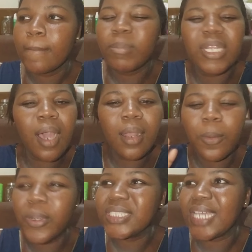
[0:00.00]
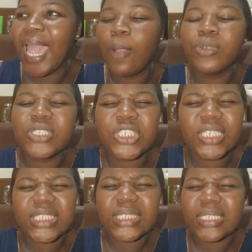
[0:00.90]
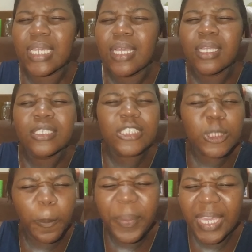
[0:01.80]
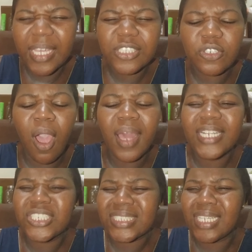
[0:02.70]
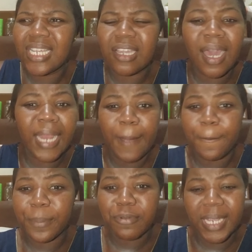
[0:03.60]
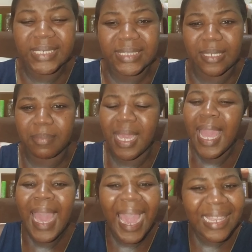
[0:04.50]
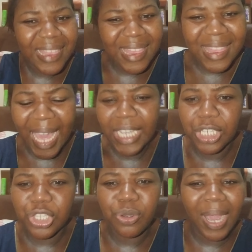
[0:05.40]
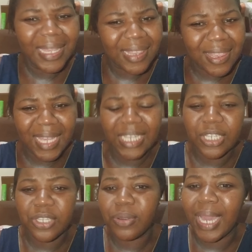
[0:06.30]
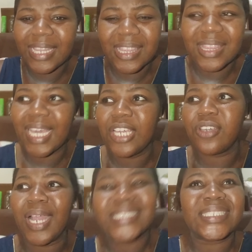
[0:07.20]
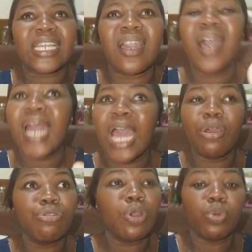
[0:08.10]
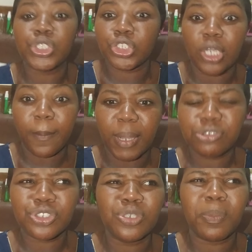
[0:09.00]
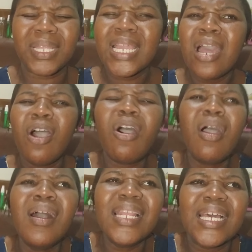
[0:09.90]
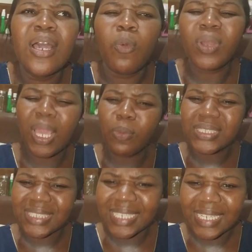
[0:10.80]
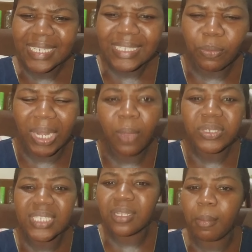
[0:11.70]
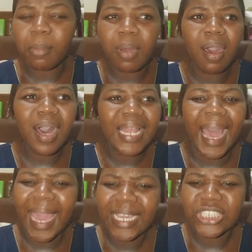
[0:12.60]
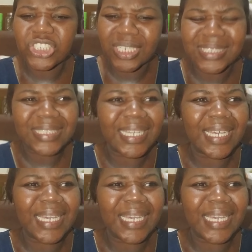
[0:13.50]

but in other words i was just speaking to God and just telling God, I praise Him. I thank you. I thank you. I thank you. I said, God, I don't know what you're about to do, but all when I was in when I was in the mall, I just